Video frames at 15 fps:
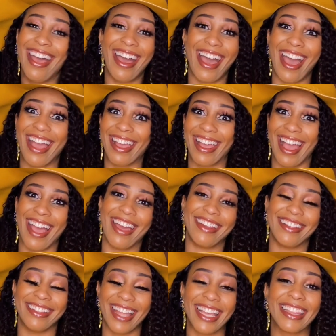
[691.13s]
I got
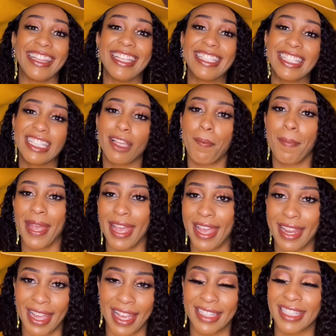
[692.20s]
it. Like, this is a
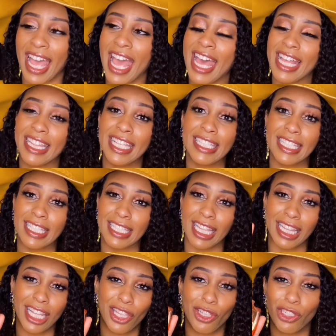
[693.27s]
badass. This is a
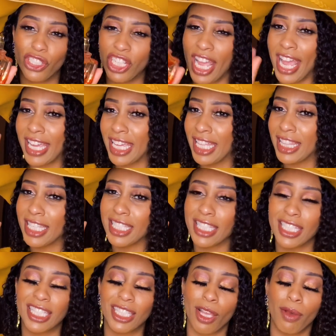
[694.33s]
leather jacket. This
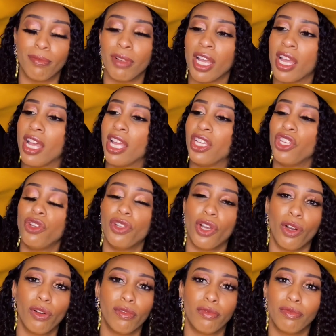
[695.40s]
is some, you
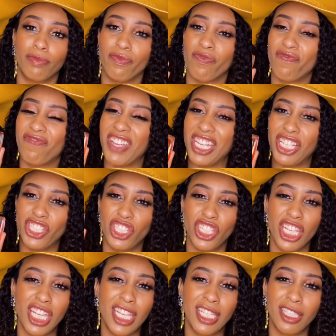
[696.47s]
know, fitted
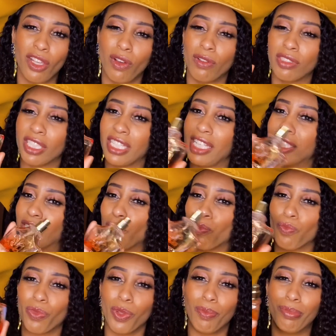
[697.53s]
jeans Oh, it's some
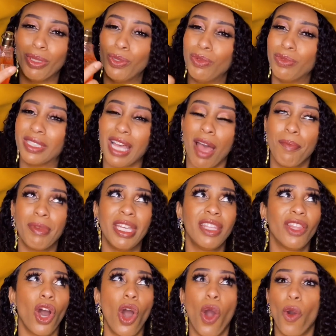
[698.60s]
the boots. I mean,
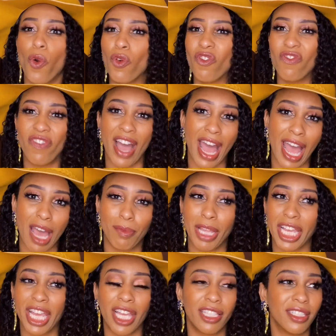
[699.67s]
the whole vibe.
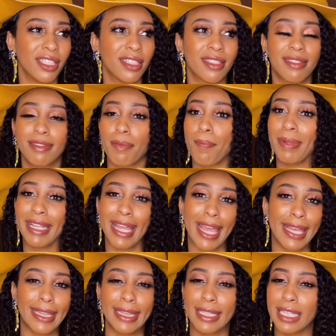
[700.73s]
Like, just black
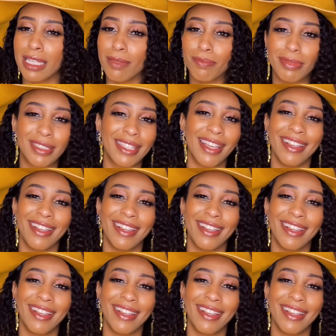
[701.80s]
lips,